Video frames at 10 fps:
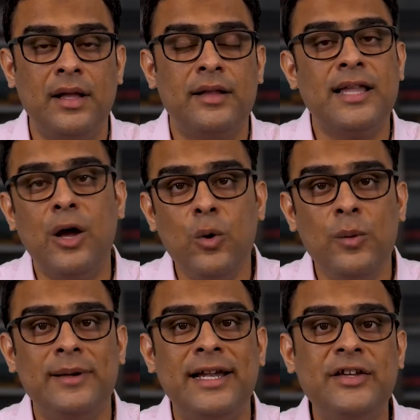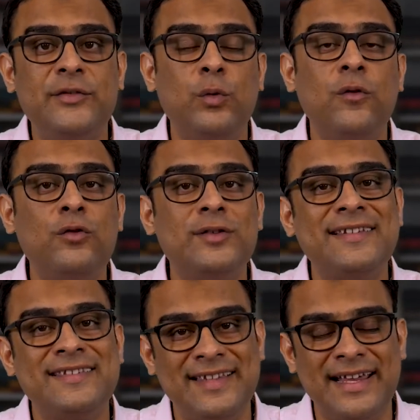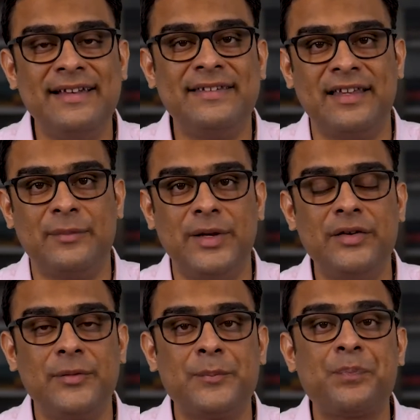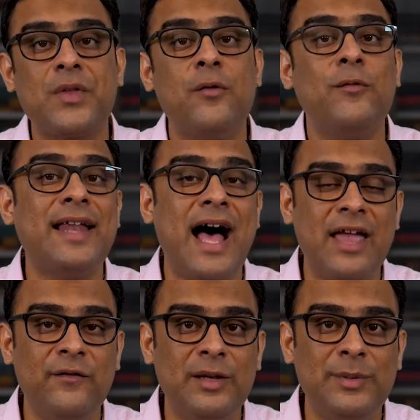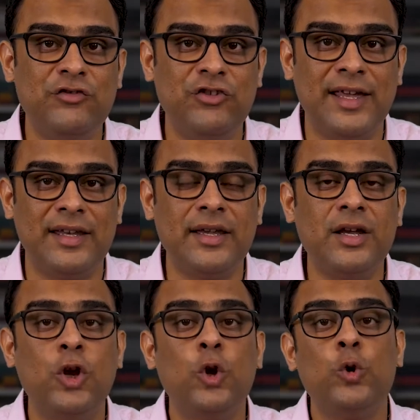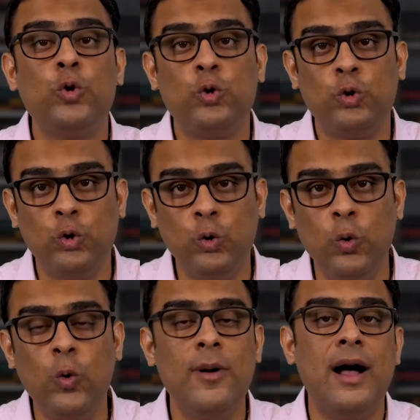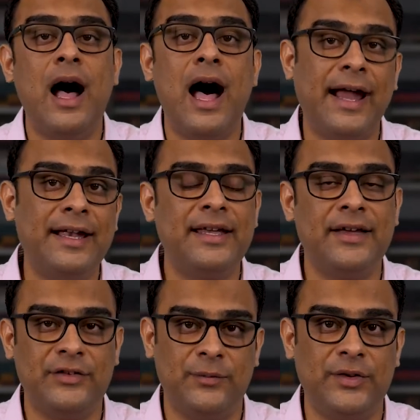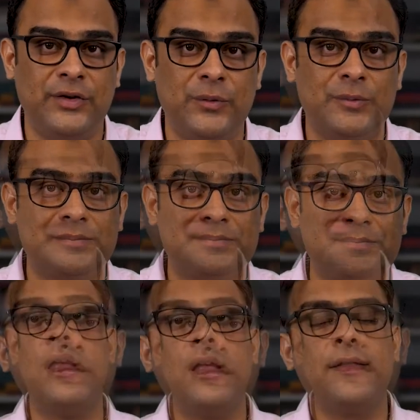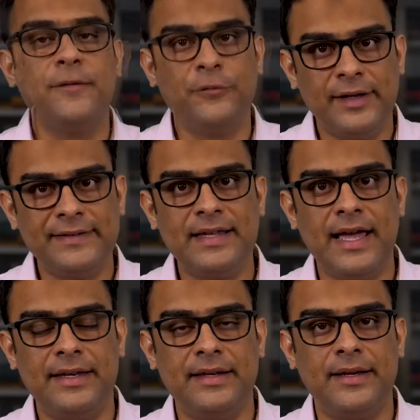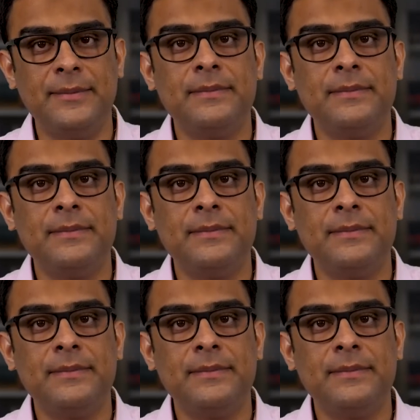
Now, let us move to the second segment, where I will be sharing 2 ideas with you. The first idea